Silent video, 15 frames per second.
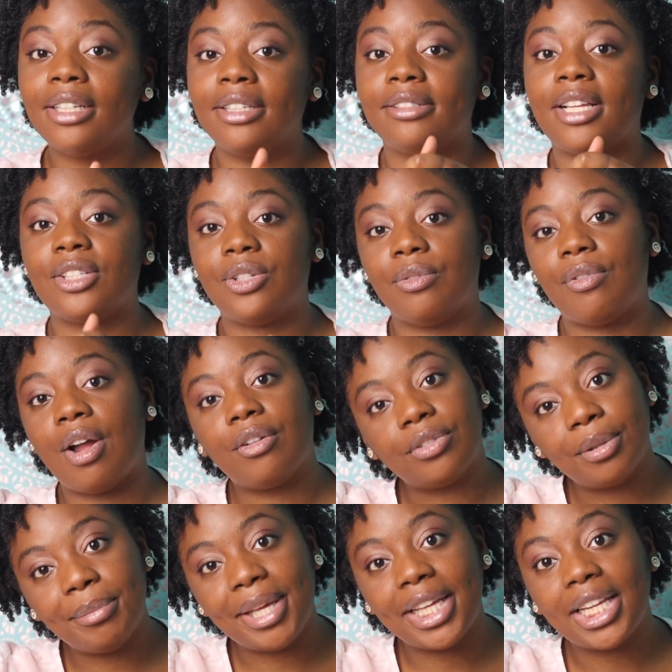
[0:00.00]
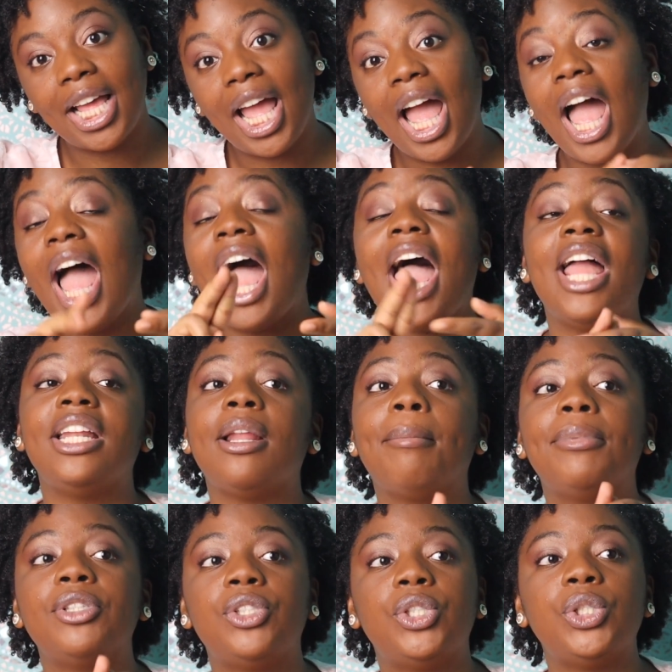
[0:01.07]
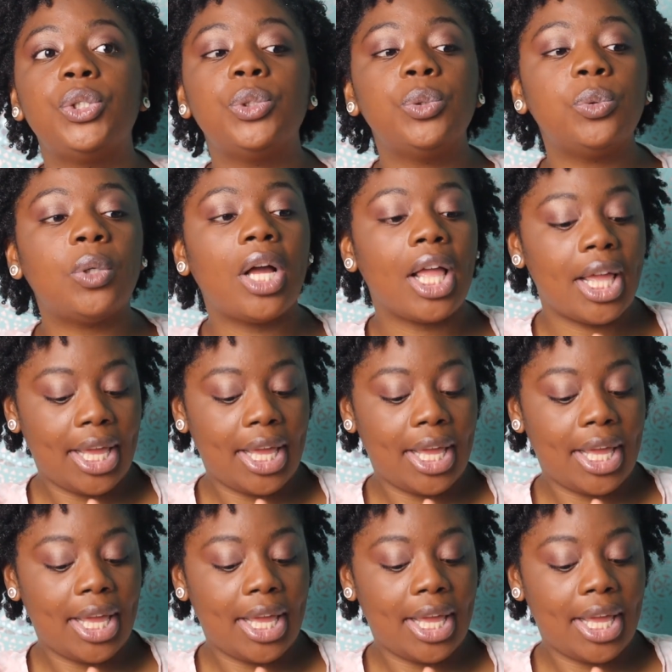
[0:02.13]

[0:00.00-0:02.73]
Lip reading: It's not too far from it. And number two,